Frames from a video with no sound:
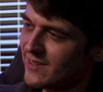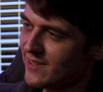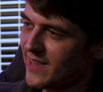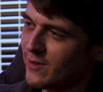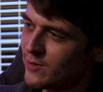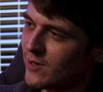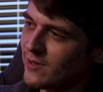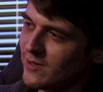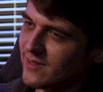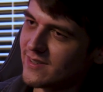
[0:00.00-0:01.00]
clown
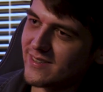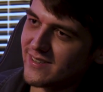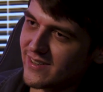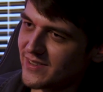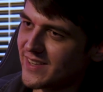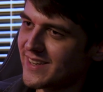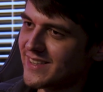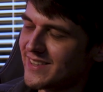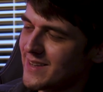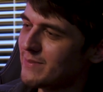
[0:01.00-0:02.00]
doll on
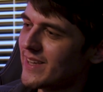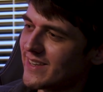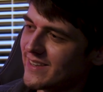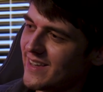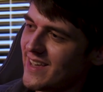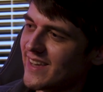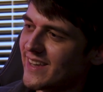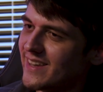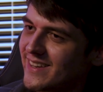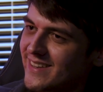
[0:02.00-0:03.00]
the thing. I'm like,
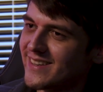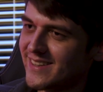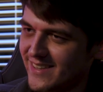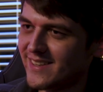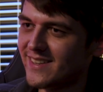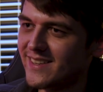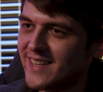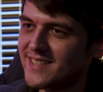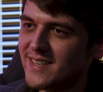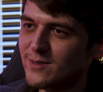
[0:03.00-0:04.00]
hey,
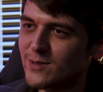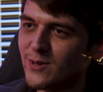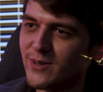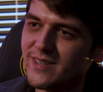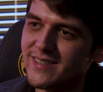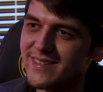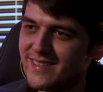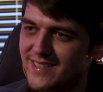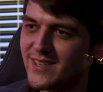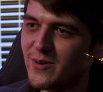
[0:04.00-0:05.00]
that sounds good.
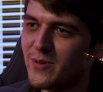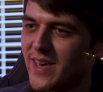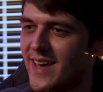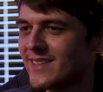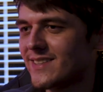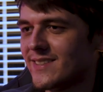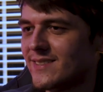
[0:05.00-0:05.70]
Let's go with that.